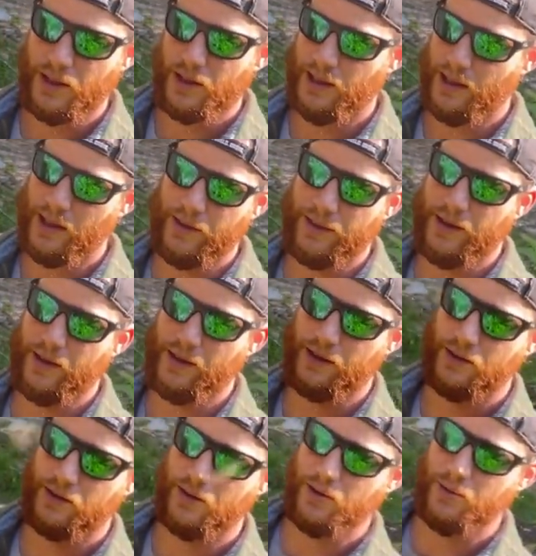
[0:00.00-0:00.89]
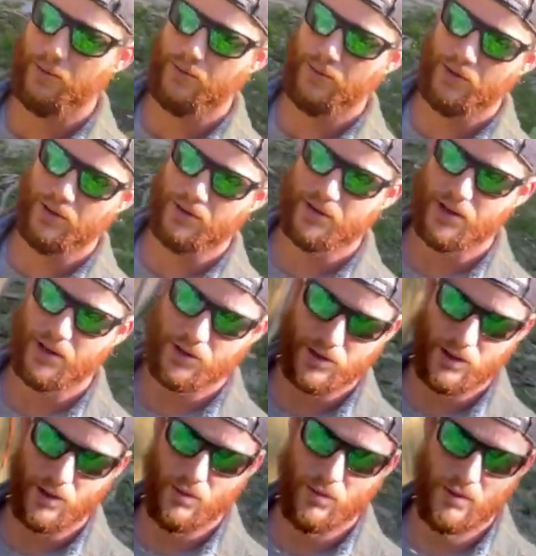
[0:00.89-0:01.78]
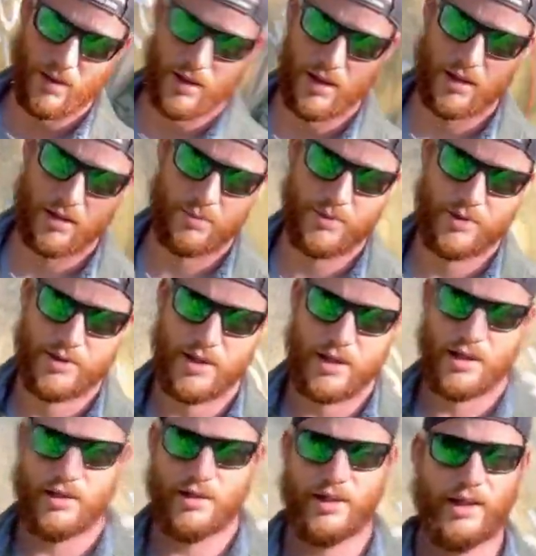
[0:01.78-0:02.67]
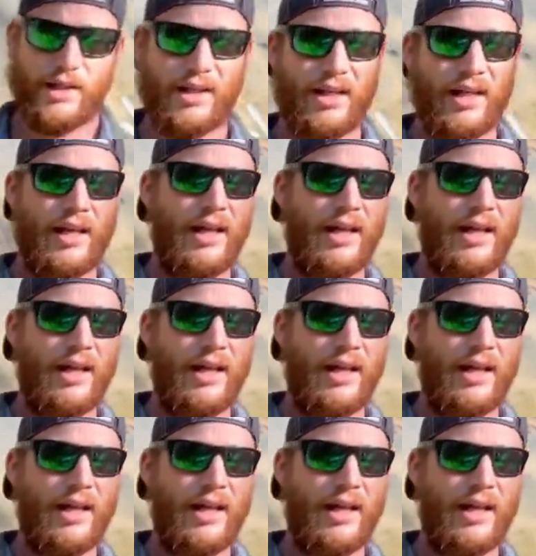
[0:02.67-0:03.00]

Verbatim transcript: Nothing. They're they're essentially 100% clean,